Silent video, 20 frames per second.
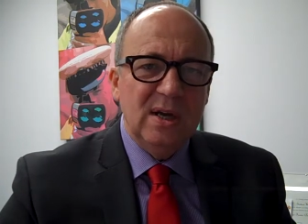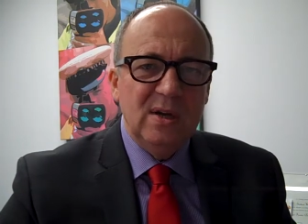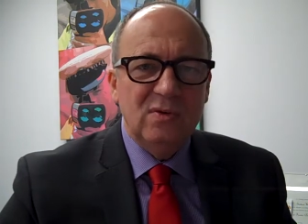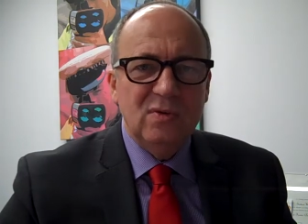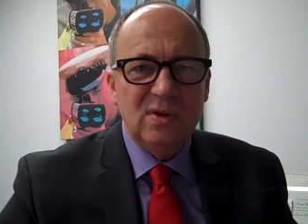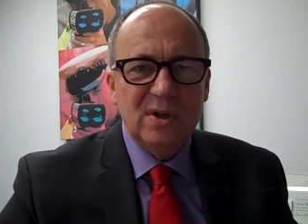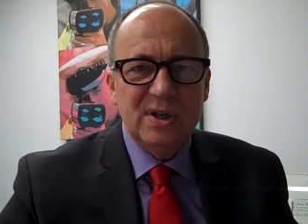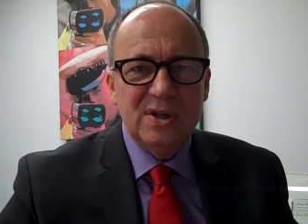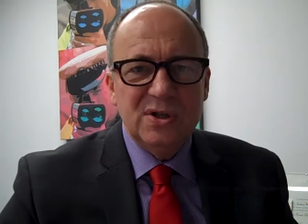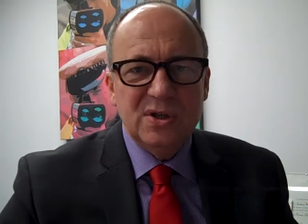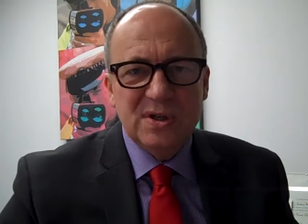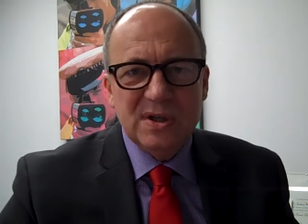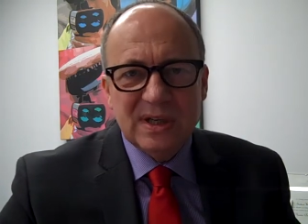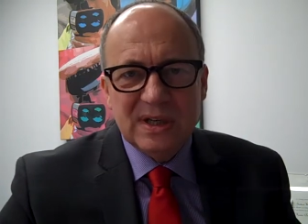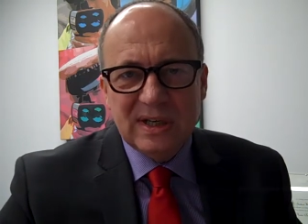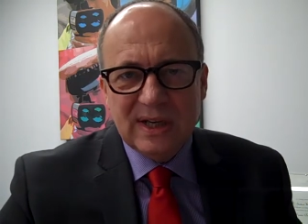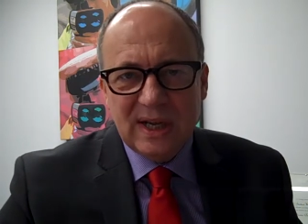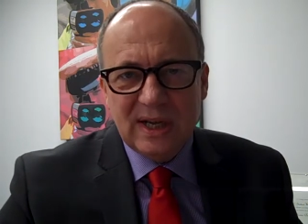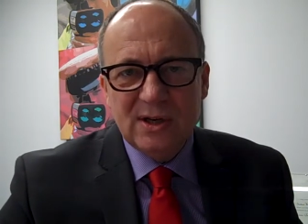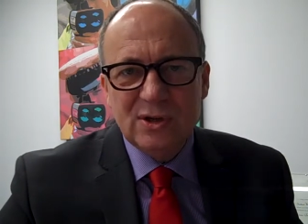In relation to
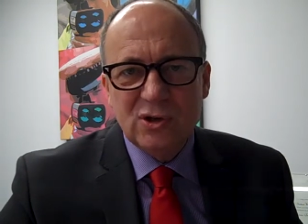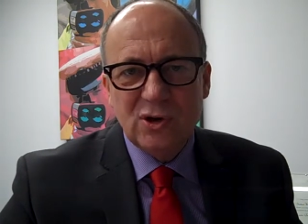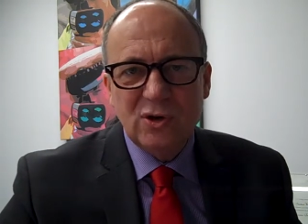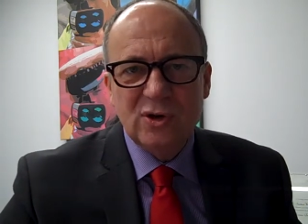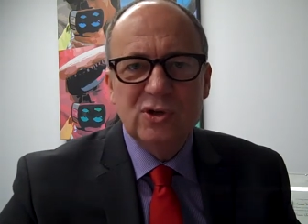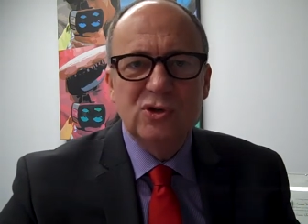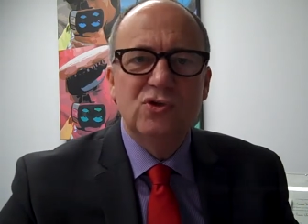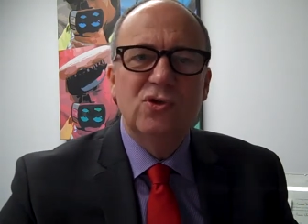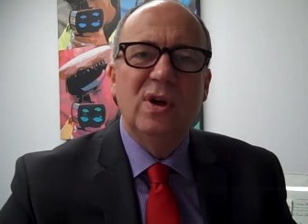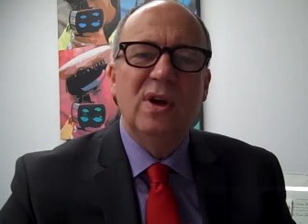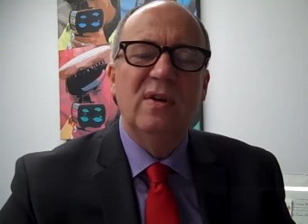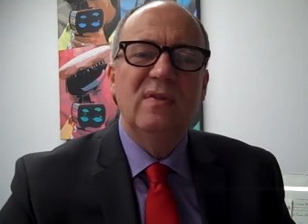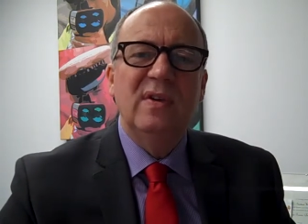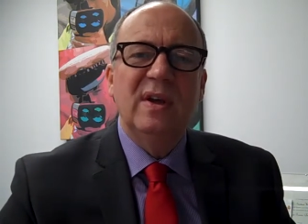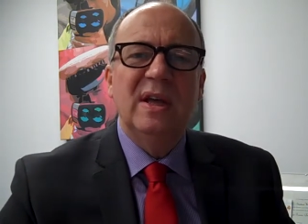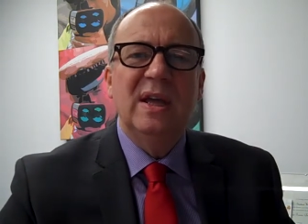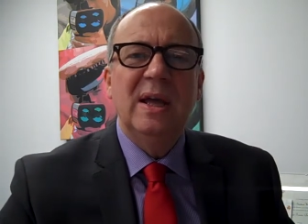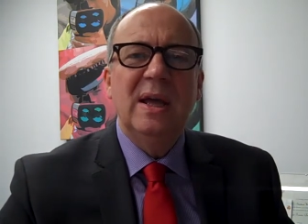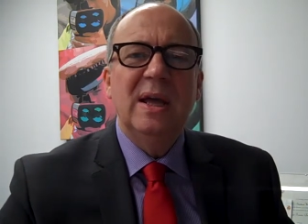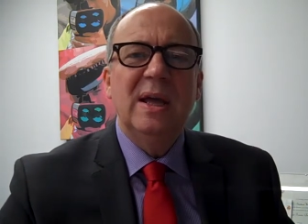dangerous
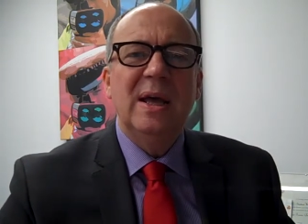driving,